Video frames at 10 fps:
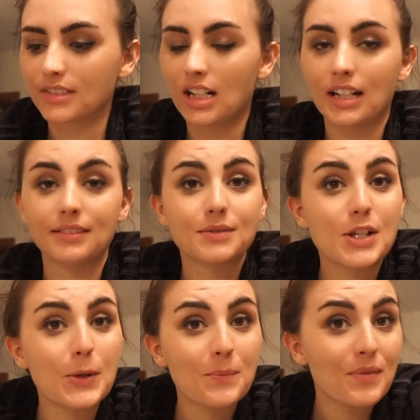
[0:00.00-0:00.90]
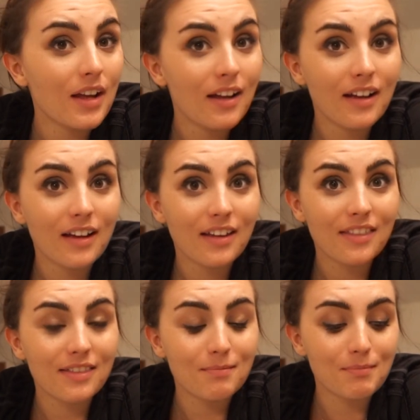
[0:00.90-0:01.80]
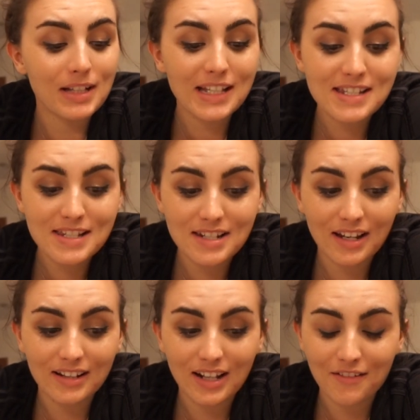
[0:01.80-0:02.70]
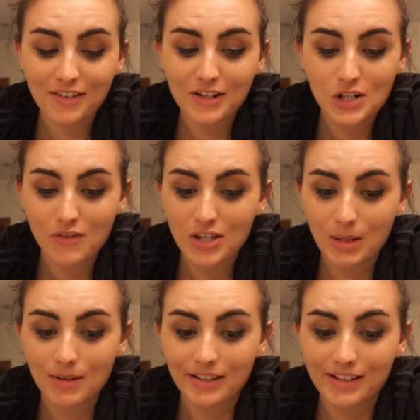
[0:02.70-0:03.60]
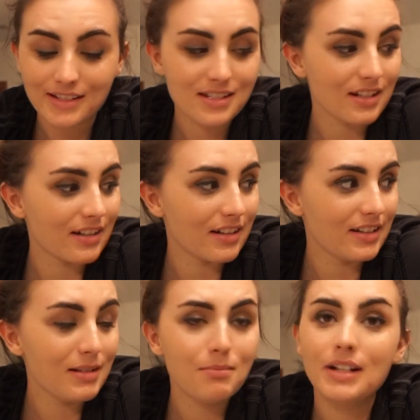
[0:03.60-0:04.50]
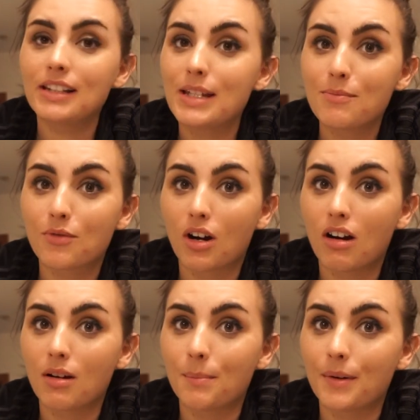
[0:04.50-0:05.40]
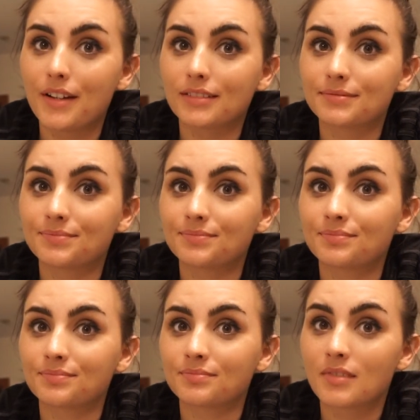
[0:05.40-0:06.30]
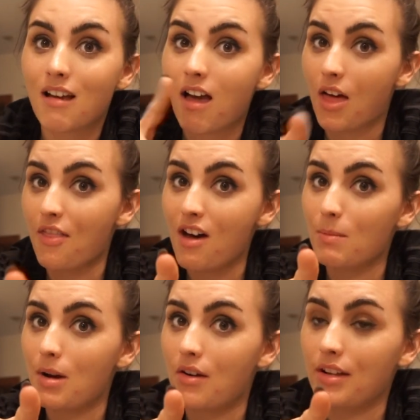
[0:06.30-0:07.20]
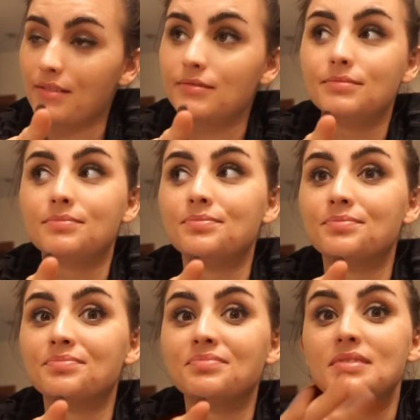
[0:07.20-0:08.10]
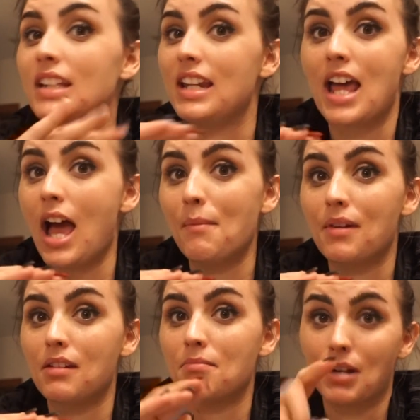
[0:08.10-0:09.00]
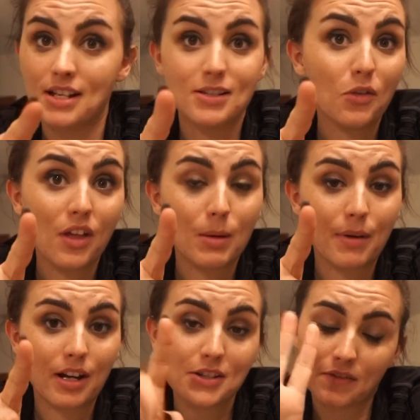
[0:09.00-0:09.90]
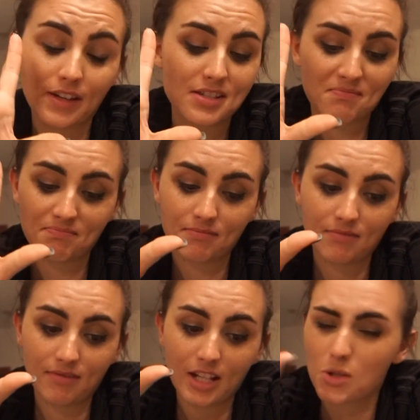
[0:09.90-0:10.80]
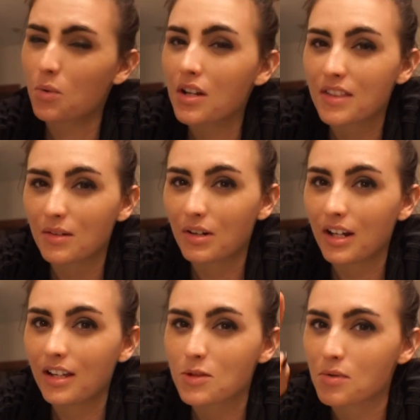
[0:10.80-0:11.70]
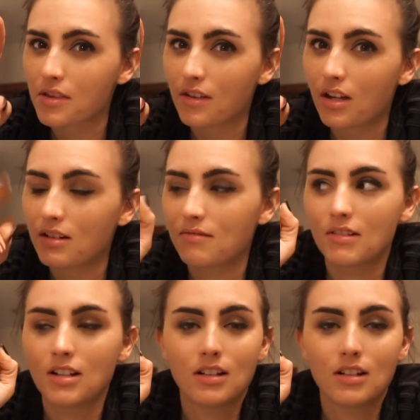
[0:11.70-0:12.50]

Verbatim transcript: Alright, so my list is done. I finished everything on my list. I didn't play leapfrog, but I thought about it. Didn't happen, but I still thought about it. So that's that's worth it, right? It's worth a thought.